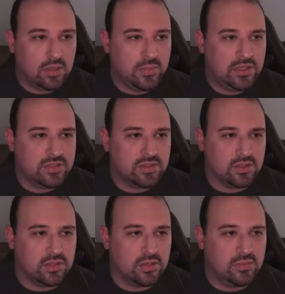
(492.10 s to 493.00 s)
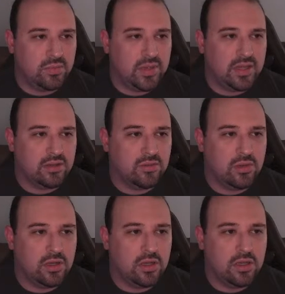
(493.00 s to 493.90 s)
Let me just look up
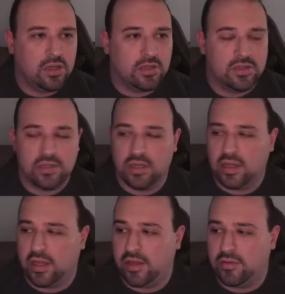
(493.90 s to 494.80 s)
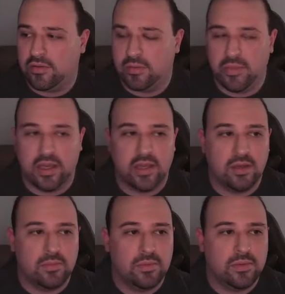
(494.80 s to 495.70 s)
Backwash, out of the
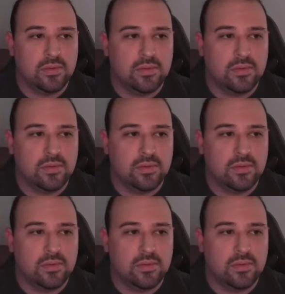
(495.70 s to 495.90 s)
map,